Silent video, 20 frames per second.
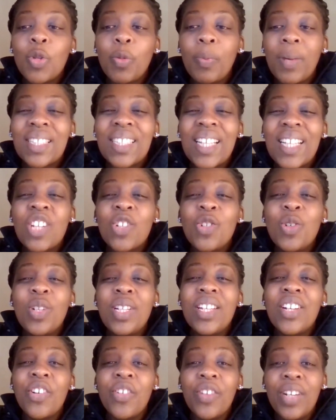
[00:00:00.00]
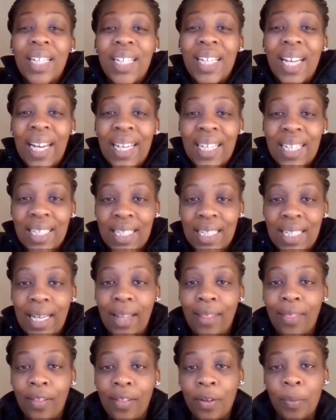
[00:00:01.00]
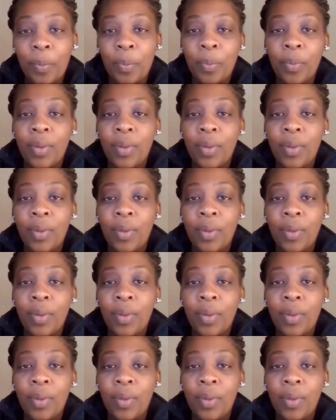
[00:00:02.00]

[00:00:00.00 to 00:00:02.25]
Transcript: you must actually really understand them.